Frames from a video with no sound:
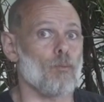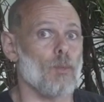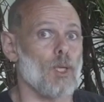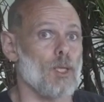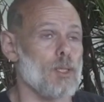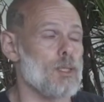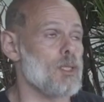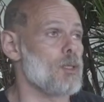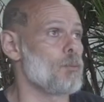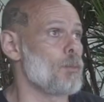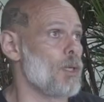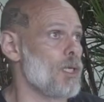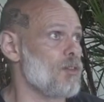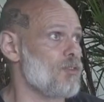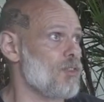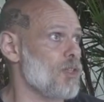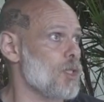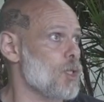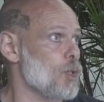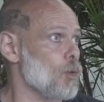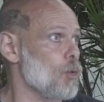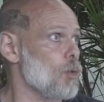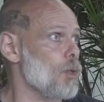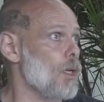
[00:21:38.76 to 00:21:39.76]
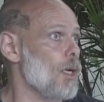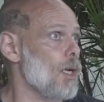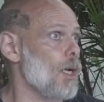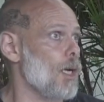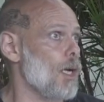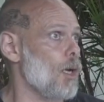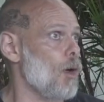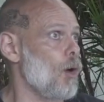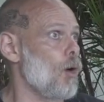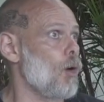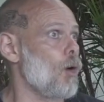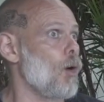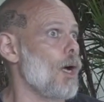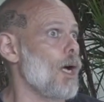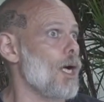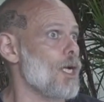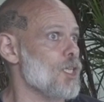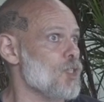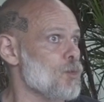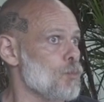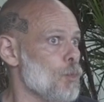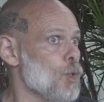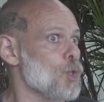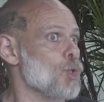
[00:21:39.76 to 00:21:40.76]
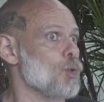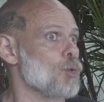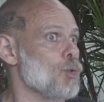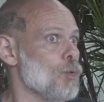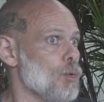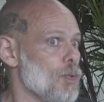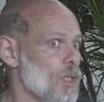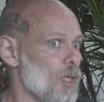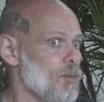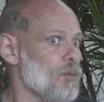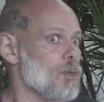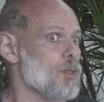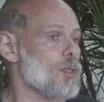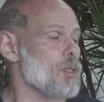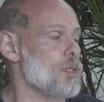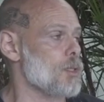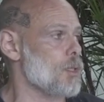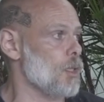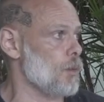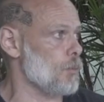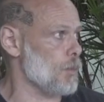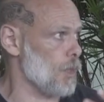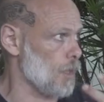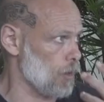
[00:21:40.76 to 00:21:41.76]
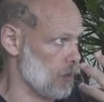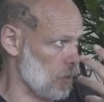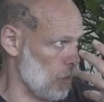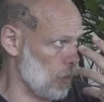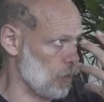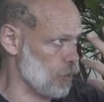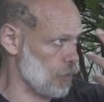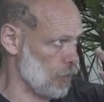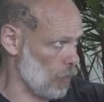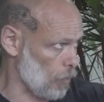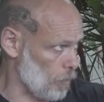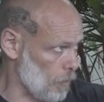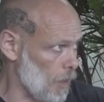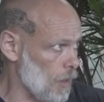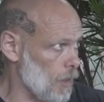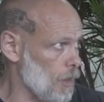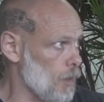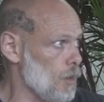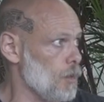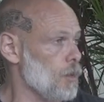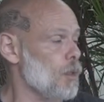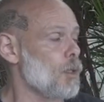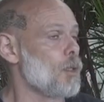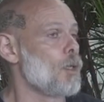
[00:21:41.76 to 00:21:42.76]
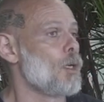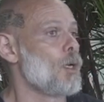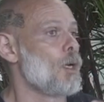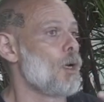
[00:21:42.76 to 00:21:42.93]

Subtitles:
is it beneficial? As much on your nervous system that on your mind,